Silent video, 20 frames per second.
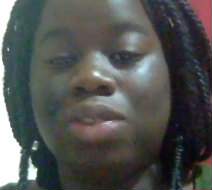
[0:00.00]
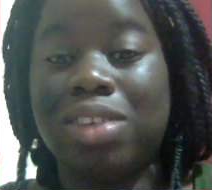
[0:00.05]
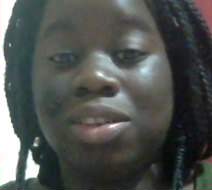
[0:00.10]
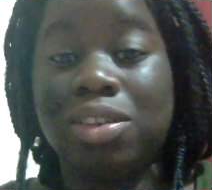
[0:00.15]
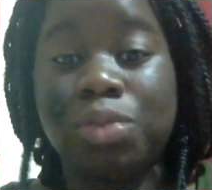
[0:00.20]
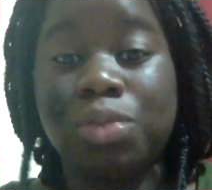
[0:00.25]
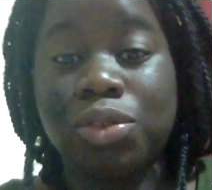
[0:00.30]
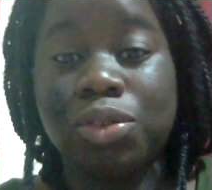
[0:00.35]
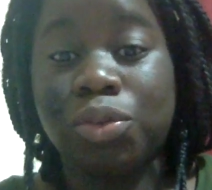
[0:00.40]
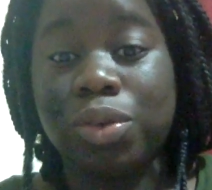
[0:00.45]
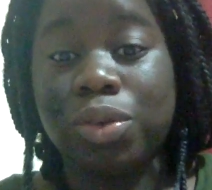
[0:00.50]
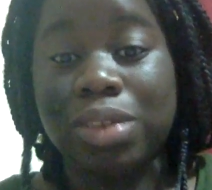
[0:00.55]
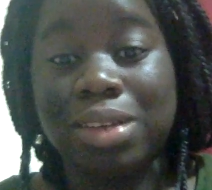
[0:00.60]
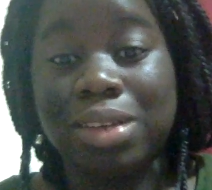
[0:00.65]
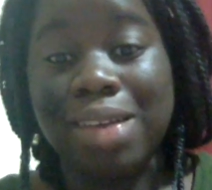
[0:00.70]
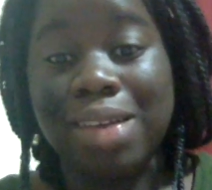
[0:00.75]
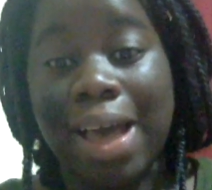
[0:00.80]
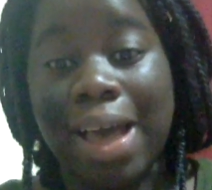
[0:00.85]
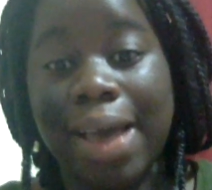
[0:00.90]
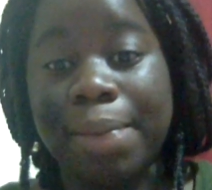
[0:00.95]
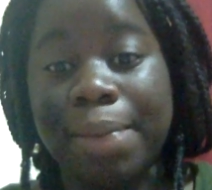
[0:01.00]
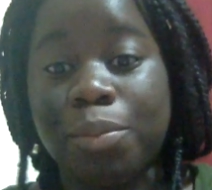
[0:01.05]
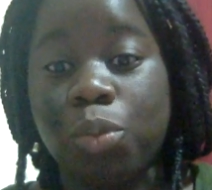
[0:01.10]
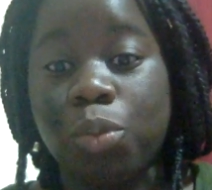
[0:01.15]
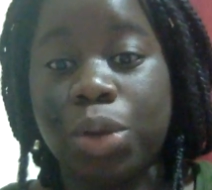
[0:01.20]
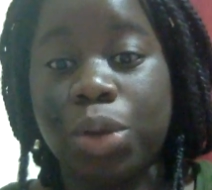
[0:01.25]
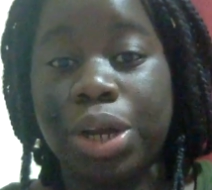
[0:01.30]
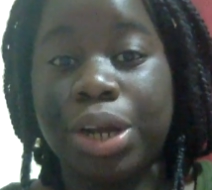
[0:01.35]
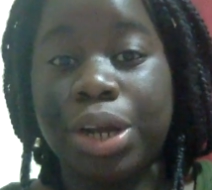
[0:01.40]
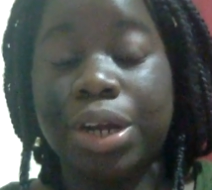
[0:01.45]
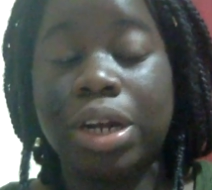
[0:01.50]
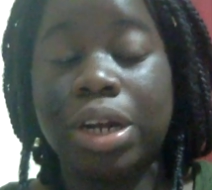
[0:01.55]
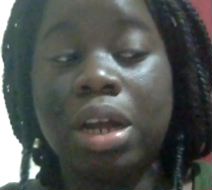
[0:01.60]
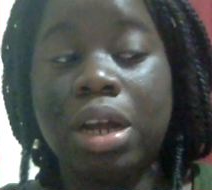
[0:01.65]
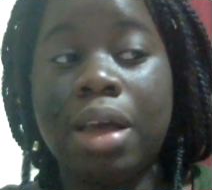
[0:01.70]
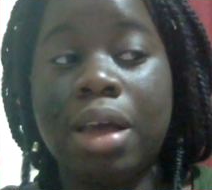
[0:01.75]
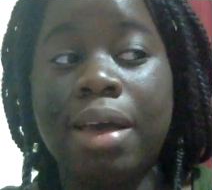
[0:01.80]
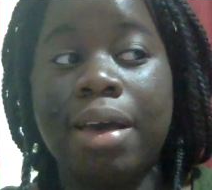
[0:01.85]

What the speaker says: this was during the time where